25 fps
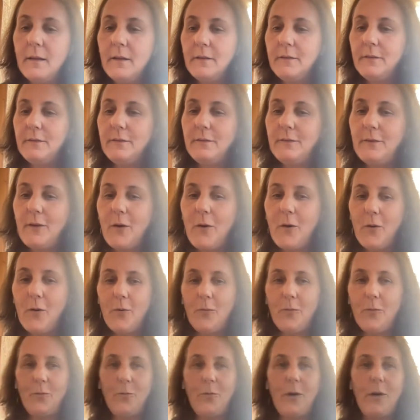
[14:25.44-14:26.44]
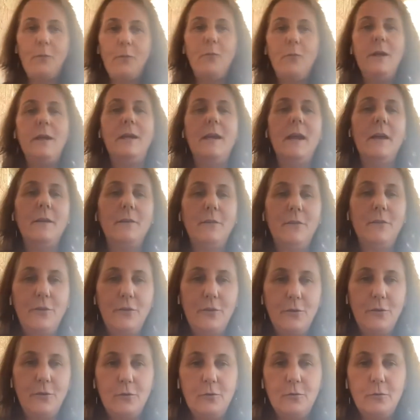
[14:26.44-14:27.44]
So when we get
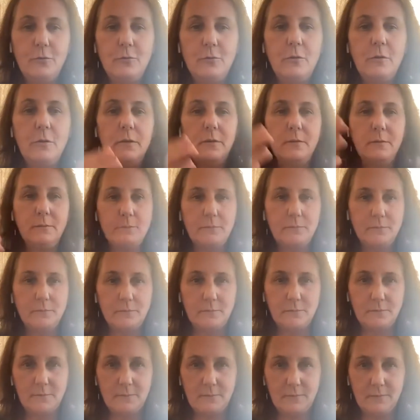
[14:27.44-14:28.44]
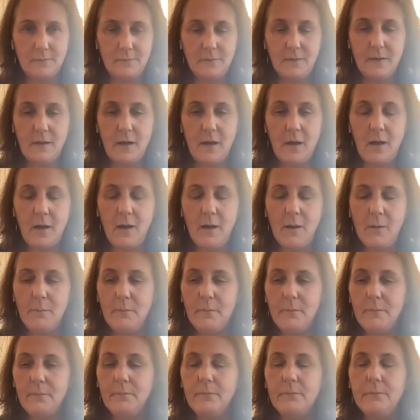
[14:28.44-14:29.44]
to
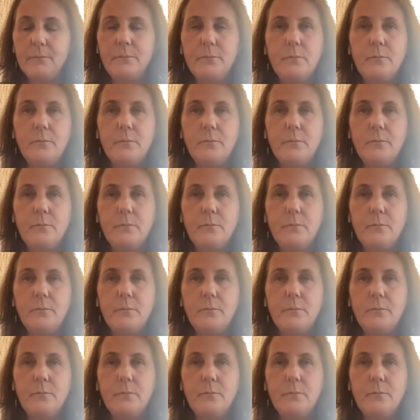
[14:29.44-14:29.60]
the